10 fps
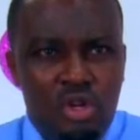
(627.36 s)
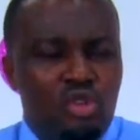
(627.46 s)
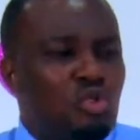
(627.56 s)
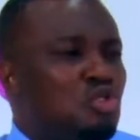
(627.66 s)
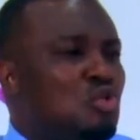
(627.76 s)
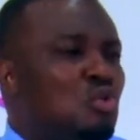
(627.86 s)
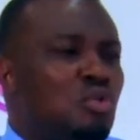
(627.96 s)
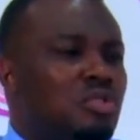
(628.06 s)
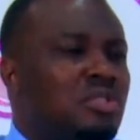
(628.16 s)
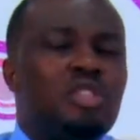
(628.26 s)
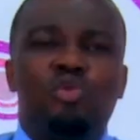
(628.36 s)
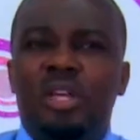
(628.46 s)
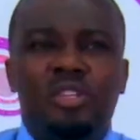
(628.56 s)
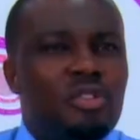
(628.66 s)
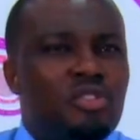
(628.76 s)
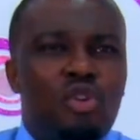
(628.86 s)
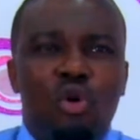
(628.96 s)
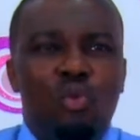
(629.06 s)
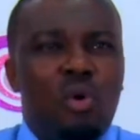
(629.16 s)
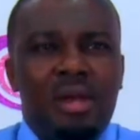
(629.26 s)
due to situations
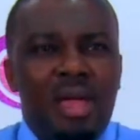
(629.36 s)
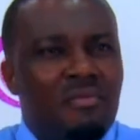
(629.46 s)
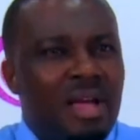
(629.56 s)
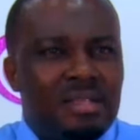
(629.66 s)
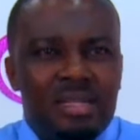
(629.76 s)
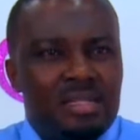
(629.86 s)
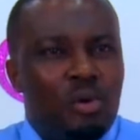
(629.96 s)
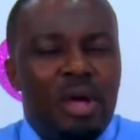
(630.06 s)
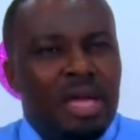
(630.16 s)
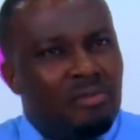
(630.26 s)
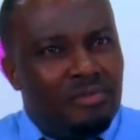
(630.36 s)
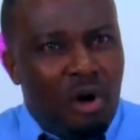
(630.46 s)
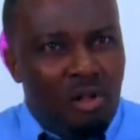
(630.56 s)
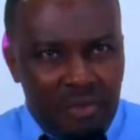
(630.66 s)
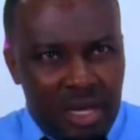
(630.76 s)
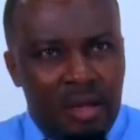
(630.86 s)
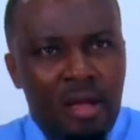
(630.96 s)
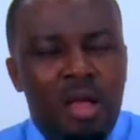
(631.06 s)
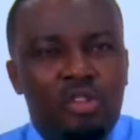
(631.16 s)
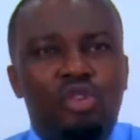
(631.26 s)
or whatever it is they were involved in.
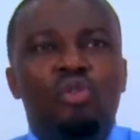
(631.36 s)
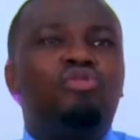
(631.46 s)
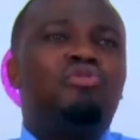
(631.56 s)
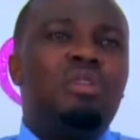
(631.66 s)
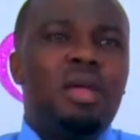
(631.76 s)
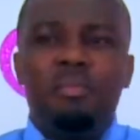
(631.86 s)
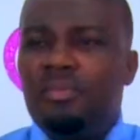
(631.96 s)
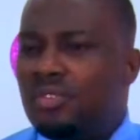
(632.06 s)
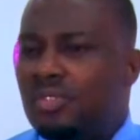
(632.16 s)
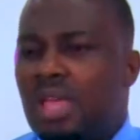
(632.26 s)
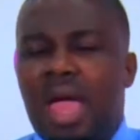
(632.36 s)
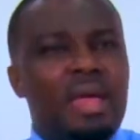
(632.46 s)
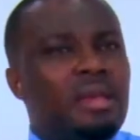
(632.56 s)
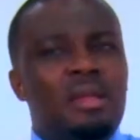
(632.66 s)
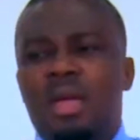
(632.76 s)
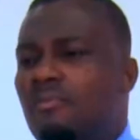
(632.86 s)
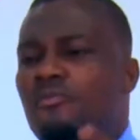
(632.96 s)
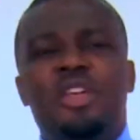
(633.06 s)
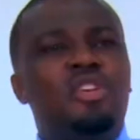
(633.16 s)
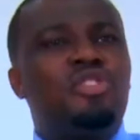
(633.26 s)
So dreams and
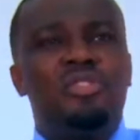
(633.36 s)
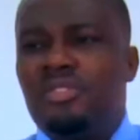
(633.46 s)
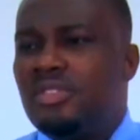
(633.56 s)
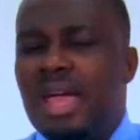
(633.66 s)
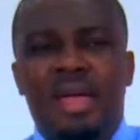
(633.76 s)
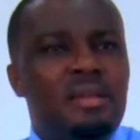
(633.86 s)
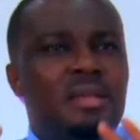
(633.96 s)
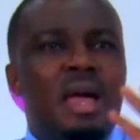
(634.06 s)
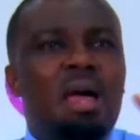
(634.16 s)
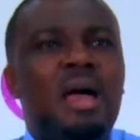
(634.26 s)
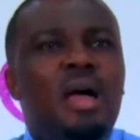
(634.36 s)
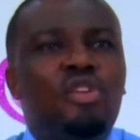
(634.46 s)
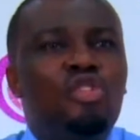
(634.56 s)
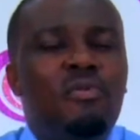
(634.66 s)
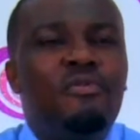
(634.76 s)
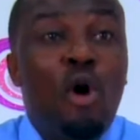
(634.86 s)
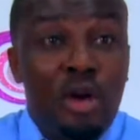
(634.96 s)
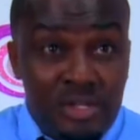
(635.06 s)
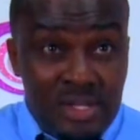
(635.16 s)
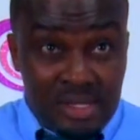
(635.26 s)
visions and, you know,
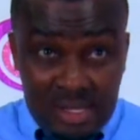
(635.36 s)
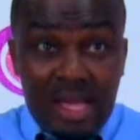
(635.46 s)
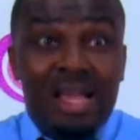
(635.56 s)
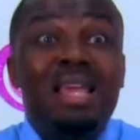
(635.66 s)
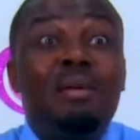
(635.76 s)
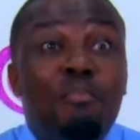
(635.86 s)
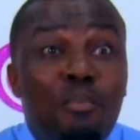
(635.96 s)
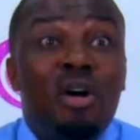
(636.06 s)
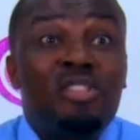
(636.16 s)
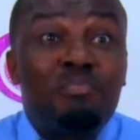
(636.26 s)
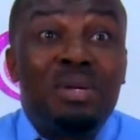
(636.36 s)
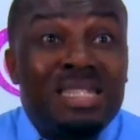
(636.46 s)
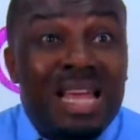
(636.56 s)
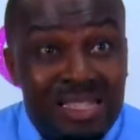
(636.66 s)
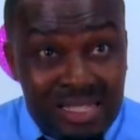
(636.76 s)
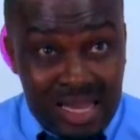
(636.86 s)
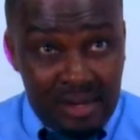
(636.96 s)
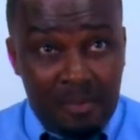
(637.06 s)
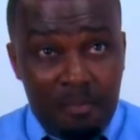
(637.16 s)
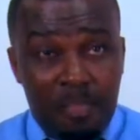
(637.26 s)
voices must be tested.
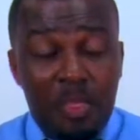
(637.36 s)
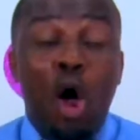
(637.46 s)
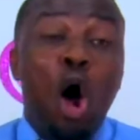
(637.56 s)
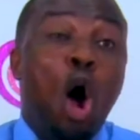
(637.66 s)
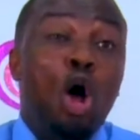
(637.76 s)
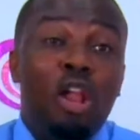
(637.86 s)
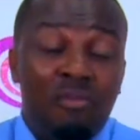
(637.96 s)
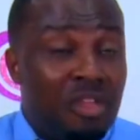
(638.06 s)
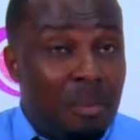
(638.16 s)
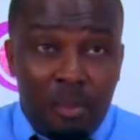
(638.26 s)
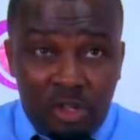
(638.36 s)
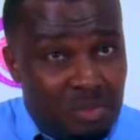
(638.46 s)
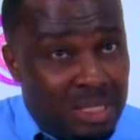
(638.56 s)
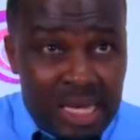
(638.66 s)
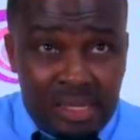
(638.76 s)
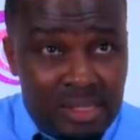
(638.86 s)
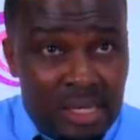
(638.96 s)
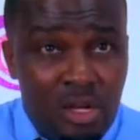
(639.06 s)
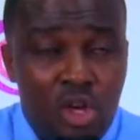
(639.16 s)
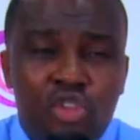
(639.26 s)
All of them must be tested.
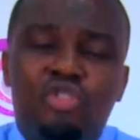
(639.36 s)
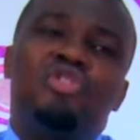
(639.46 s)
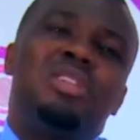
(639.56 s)
So she